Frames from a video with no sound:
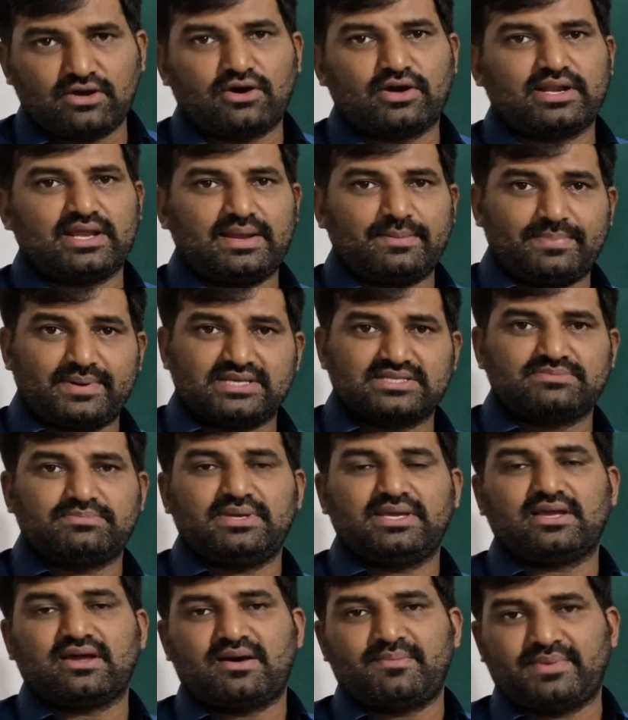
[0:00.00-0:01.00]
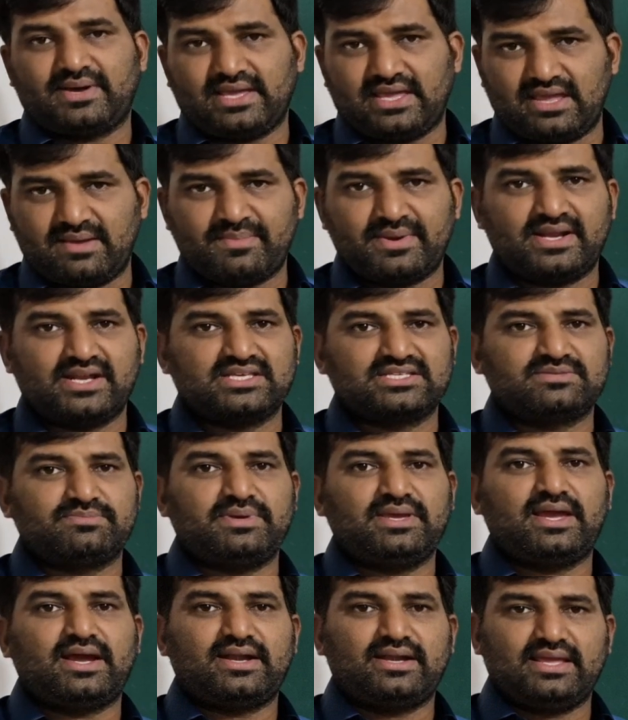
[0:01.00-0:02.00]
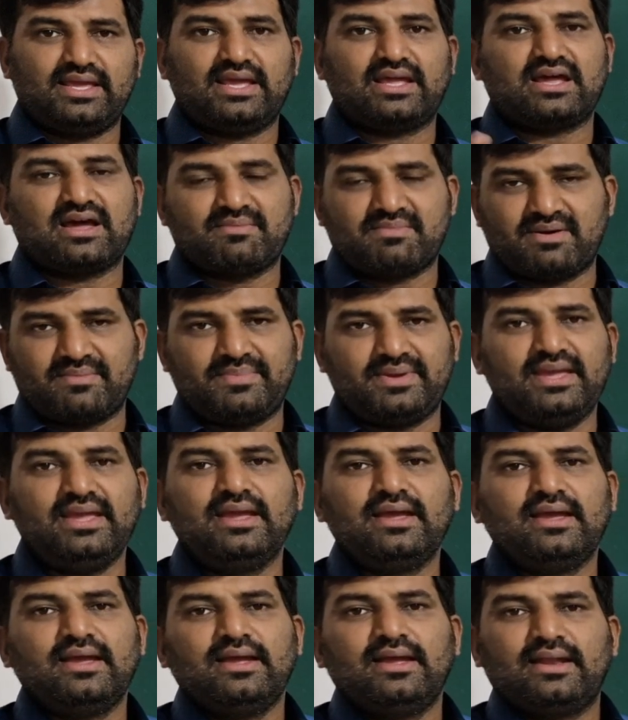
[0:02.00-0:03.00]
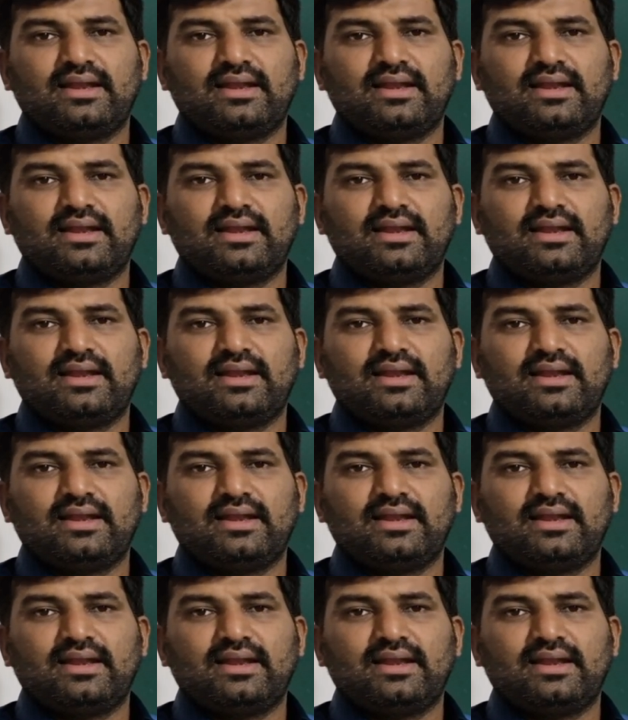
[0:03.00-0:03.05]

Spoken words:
or a plus b comma a minus b and a comma b.